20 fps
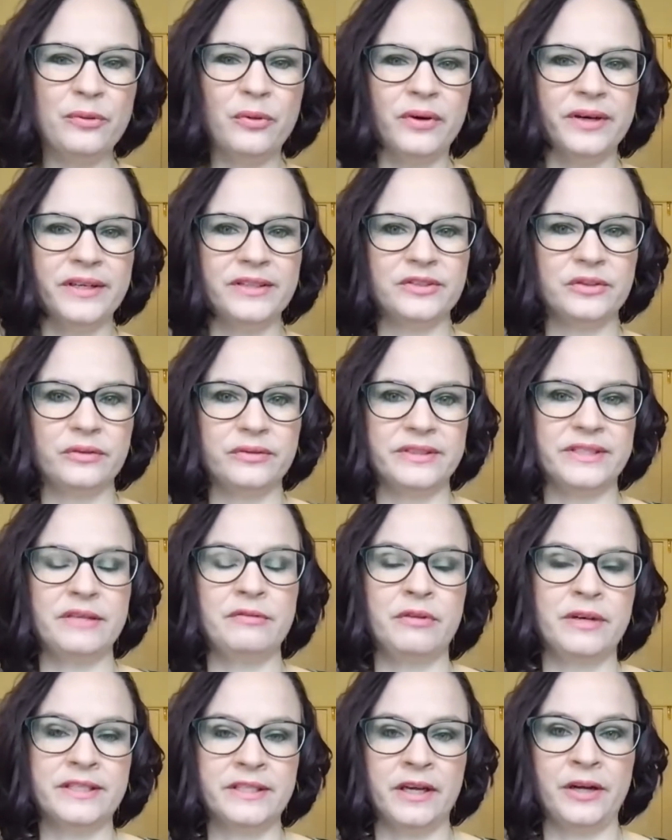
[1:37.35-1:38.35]
one is obviously
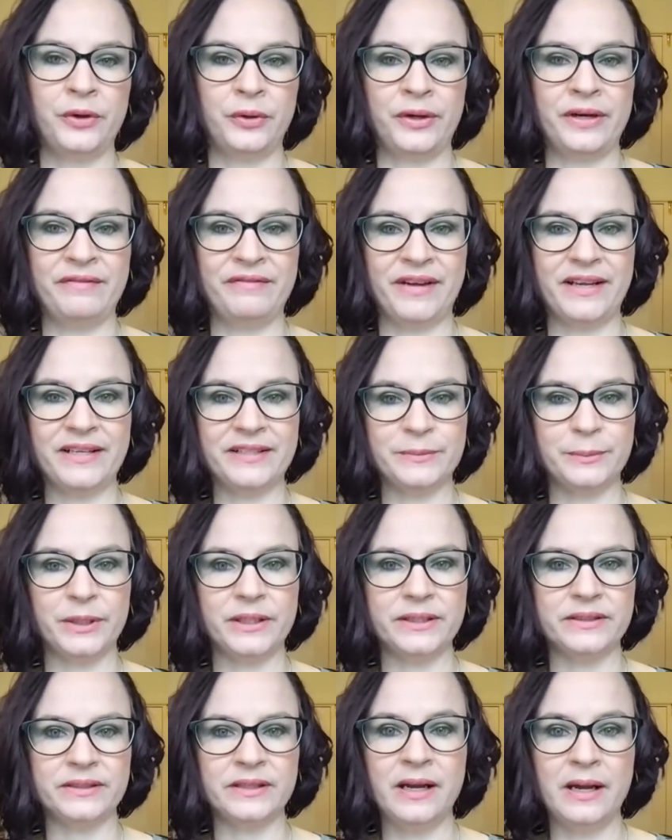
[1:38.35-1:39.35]
return on
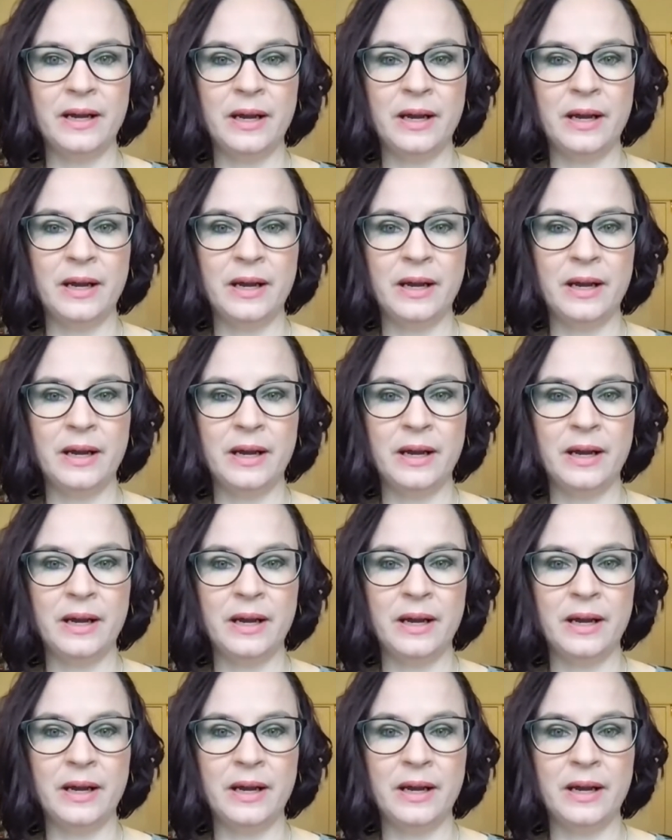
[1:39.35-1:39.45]
investment.